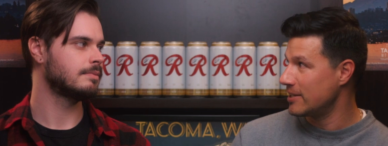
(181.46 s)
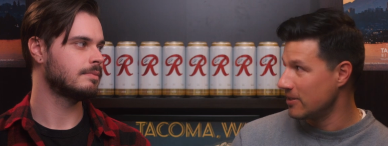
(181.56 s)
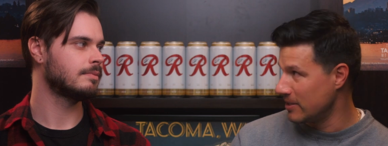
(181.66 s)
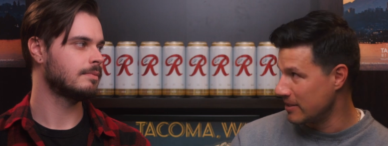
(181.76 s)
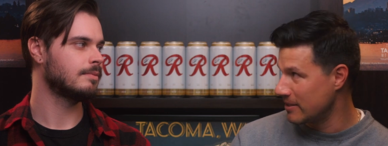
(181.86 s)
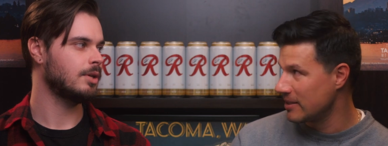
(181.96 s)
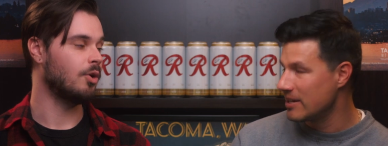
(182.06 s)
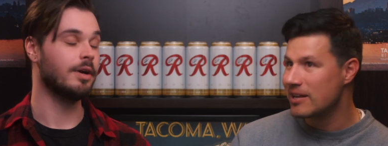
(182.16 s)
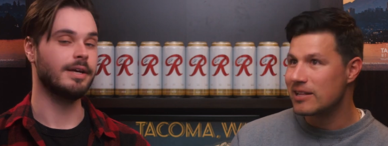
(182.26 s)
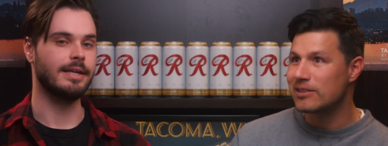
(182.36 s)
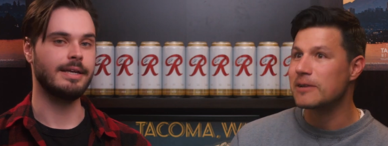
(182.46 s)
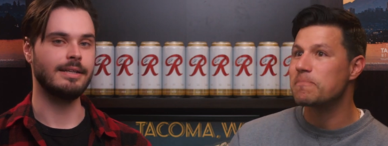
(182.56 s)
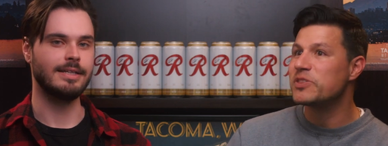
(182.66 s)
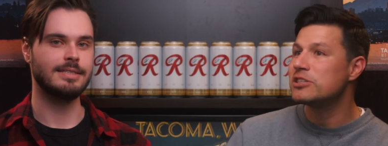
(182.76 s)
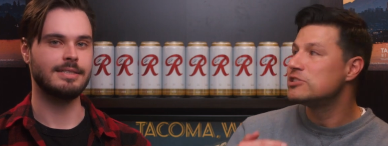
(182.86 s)
Speaker 1: killing, or at
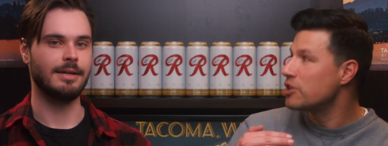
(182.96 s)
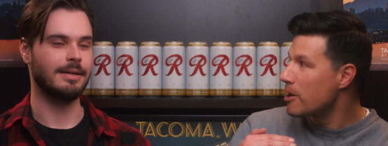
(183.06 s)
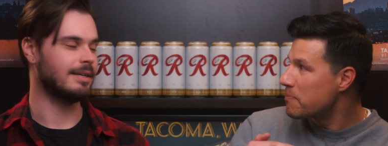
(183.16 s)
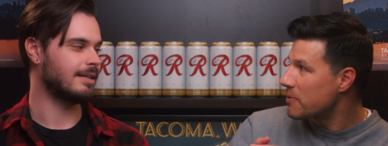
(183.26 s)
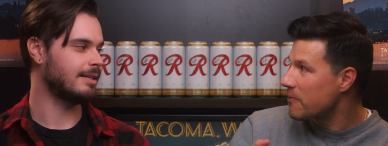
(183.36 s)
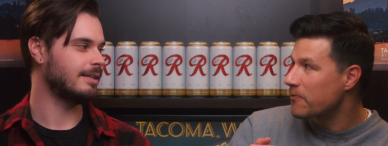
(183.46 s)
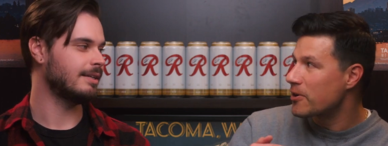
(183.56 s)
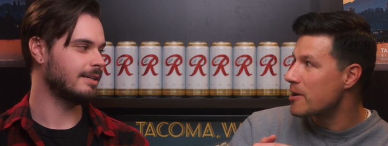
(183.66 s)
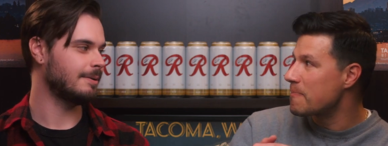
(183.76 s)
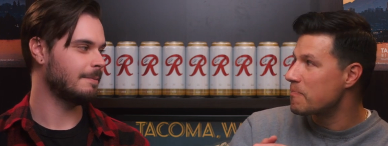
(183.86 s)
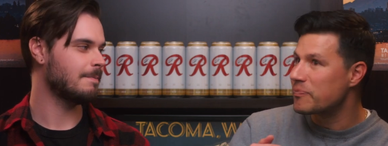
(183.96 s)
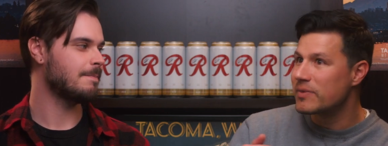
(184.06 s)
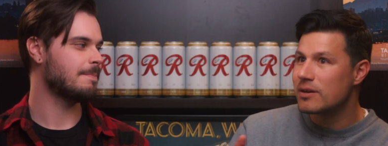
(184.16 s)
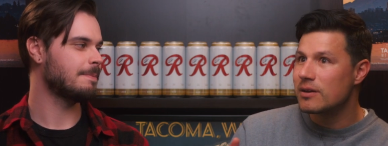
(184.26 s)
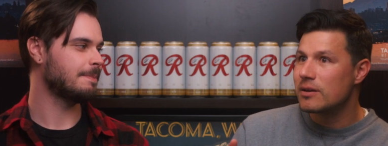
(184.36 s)
least the jump from,
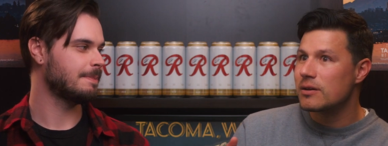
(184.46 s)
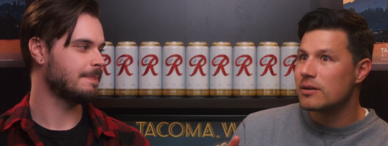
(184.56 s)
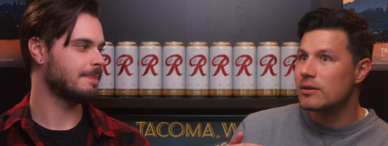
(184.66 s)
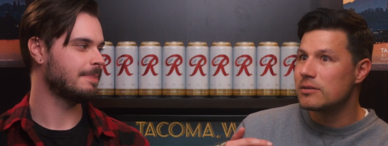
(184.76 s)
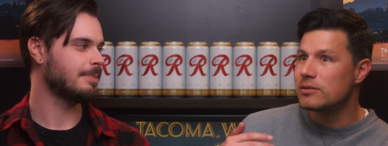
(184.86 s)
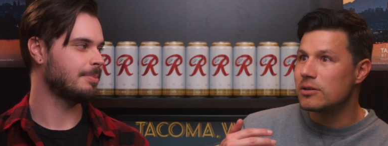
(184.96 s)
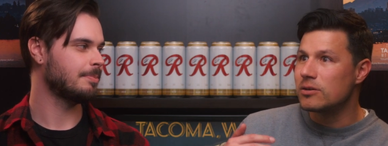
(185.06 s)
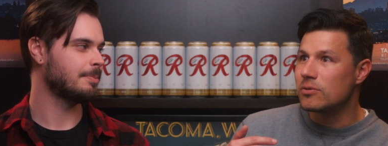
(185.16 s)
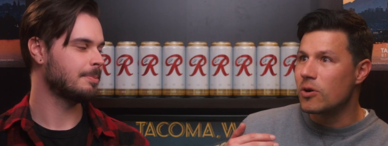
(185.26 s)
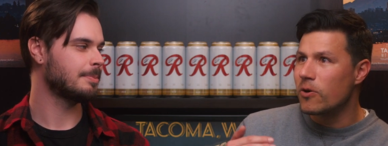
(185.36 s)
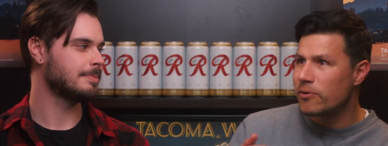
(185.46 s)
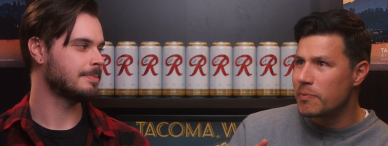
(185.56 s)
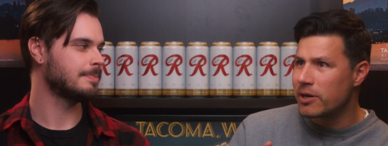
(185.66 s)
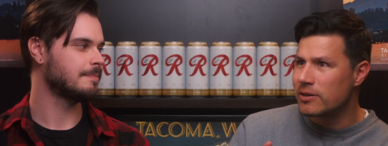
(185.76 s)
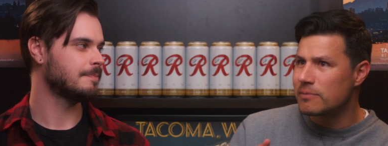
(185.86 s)
you know,
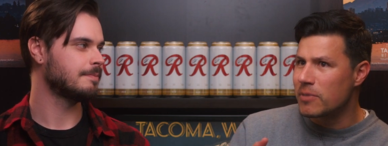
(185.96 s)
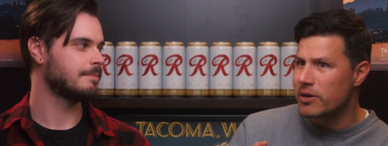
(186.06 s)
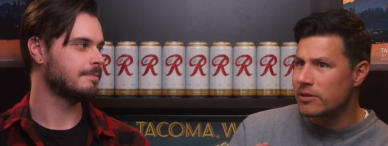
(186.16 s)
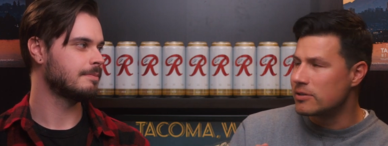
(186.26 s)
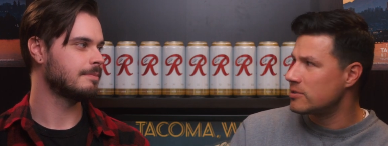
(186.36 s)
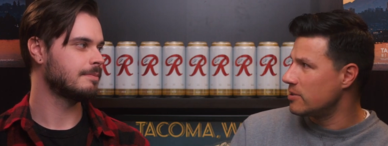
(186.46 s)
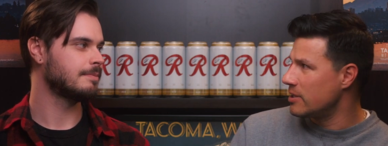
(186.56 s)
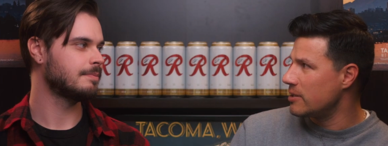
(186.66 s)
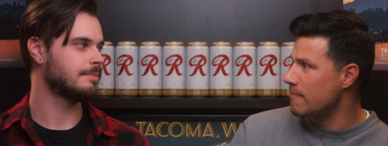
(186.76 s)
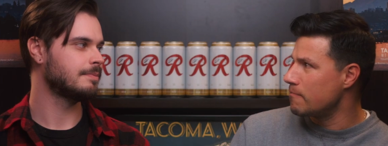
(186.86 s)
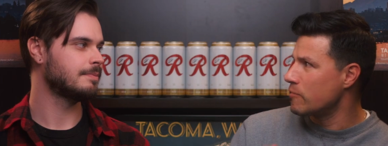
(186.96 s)
overbearing mother to him